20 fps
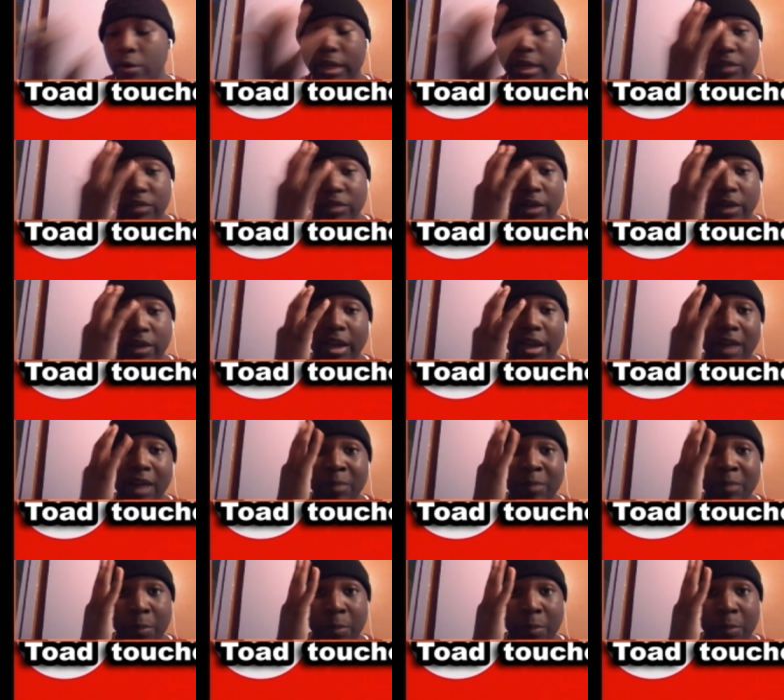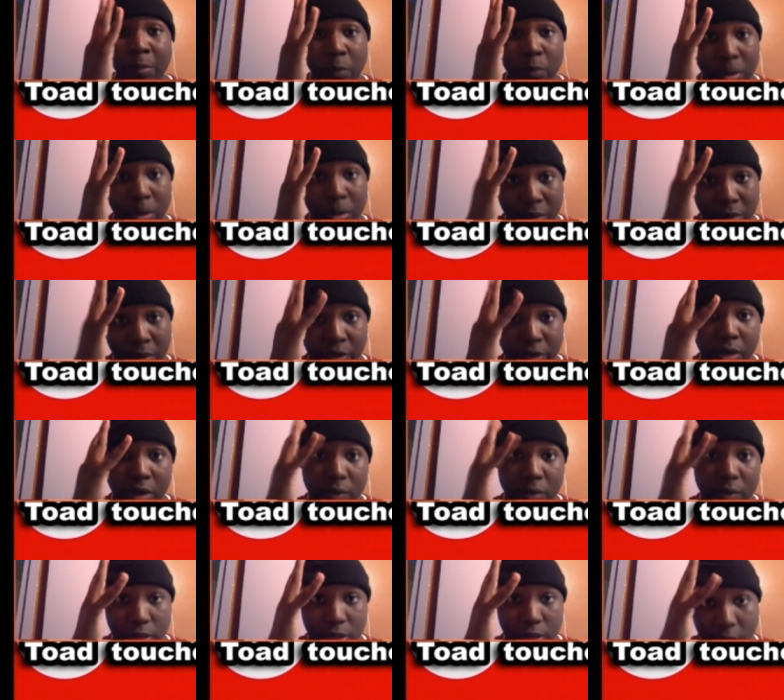yeah, that's right. I remember one of my
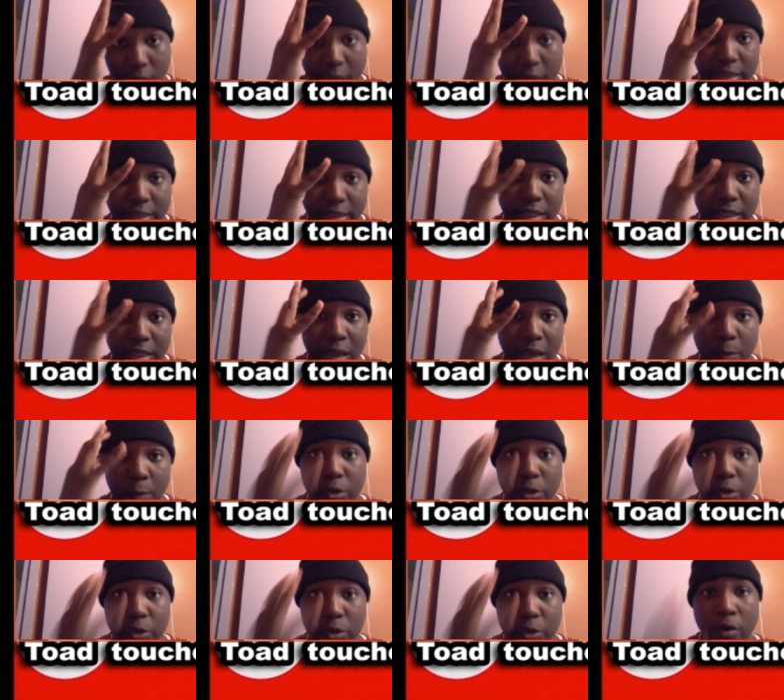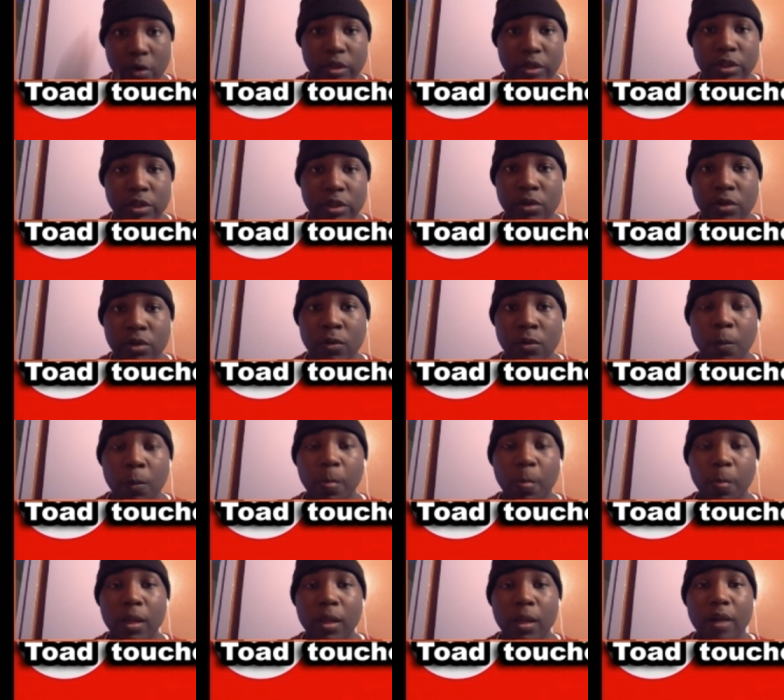videos, I said that I was going to do
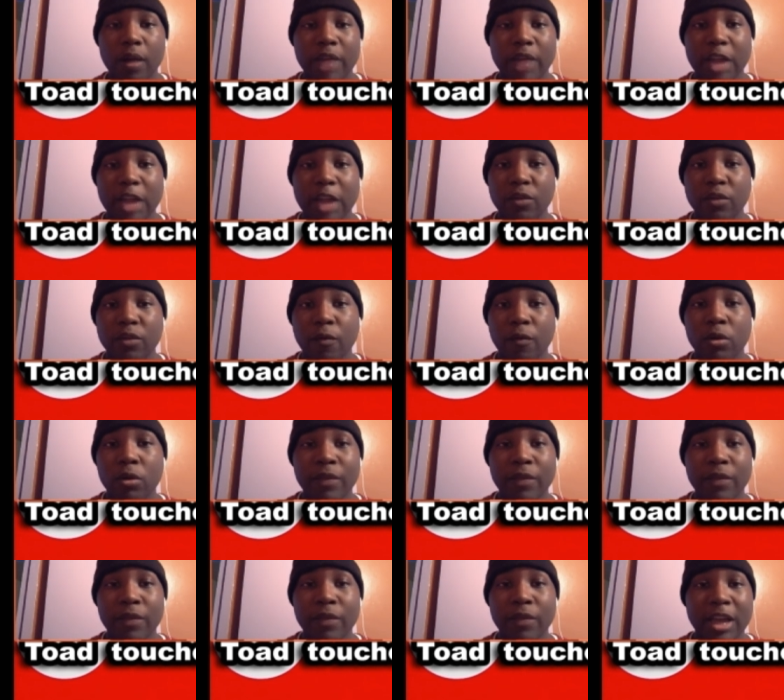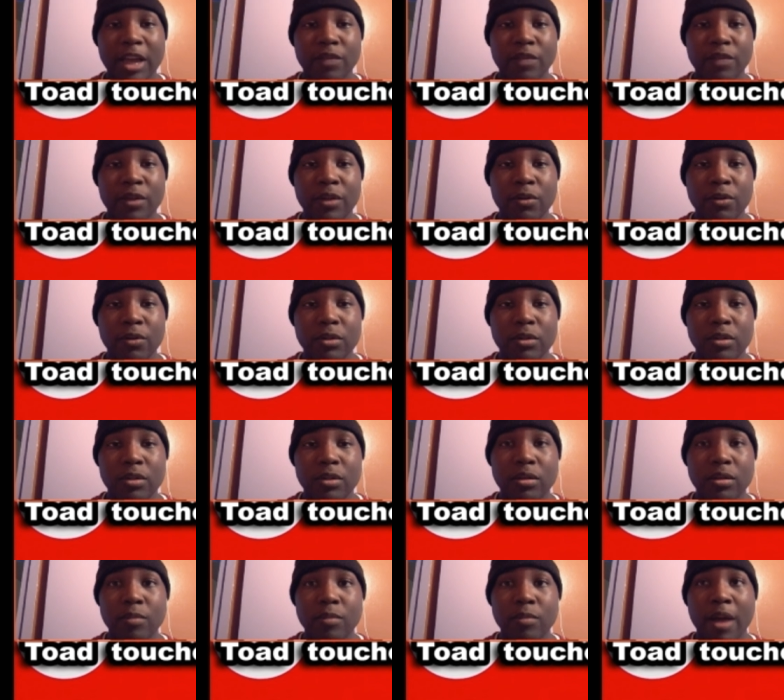a reaction, all the reaction videos
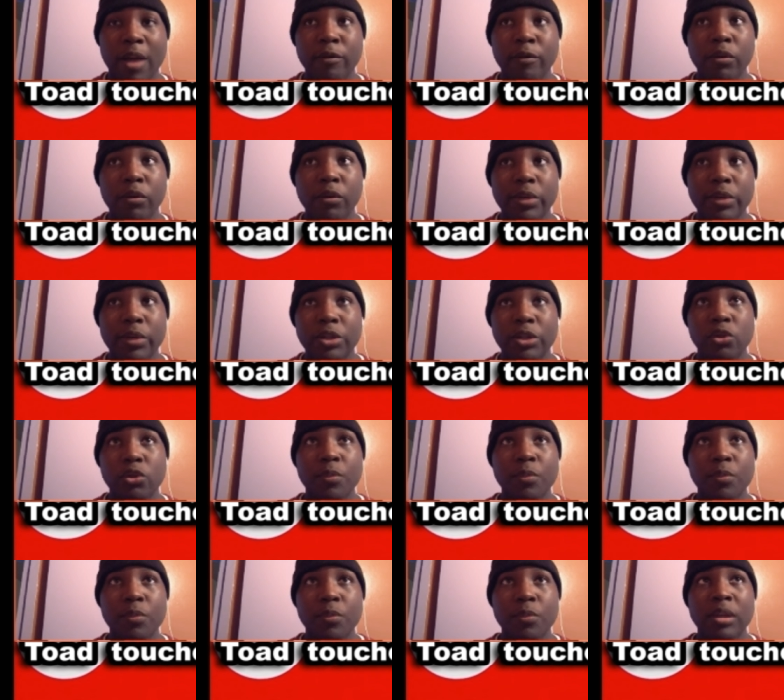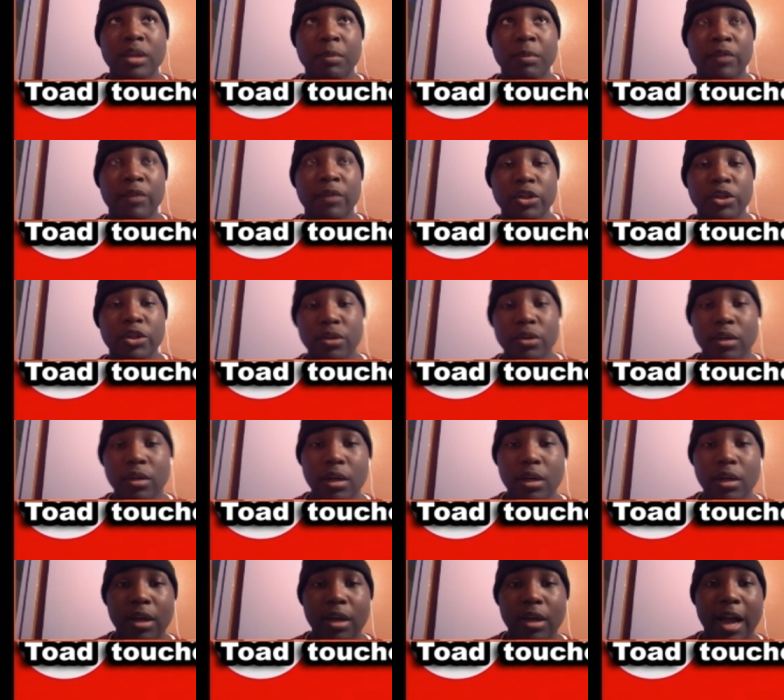to Mario Luigi's Stupid Dumb Adventure.
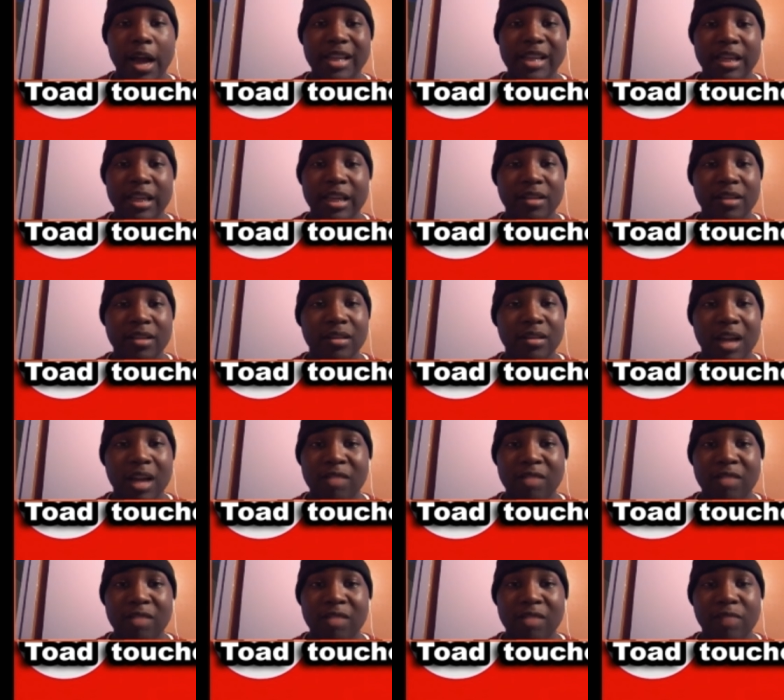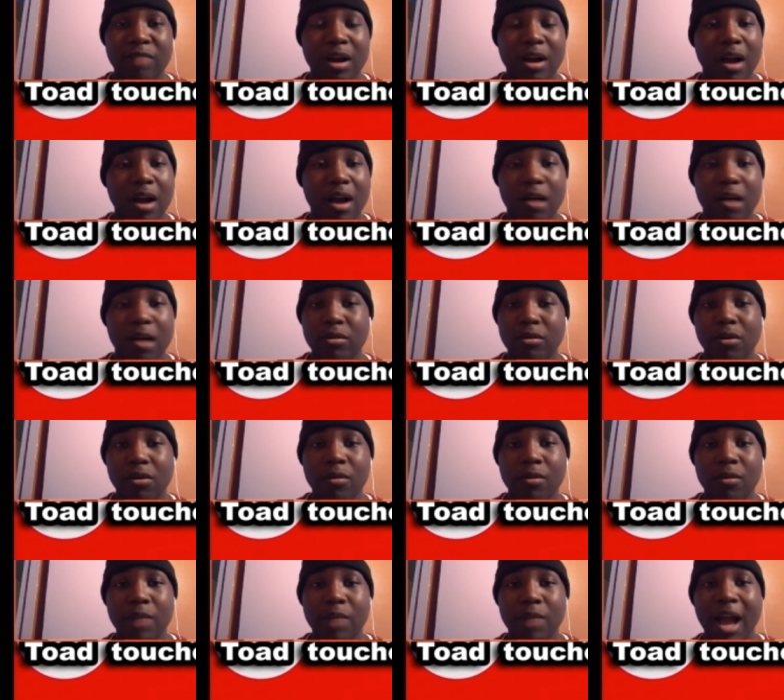I don't
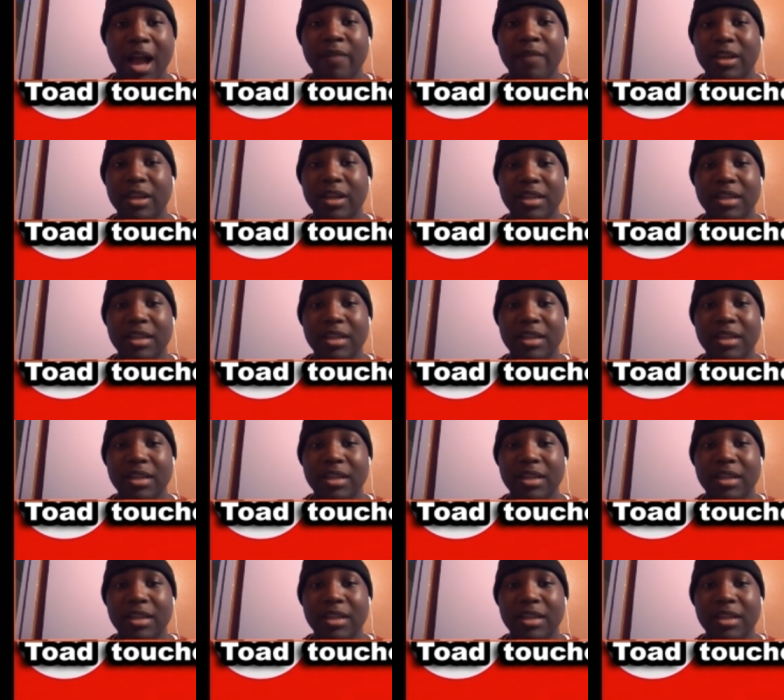know, but I have not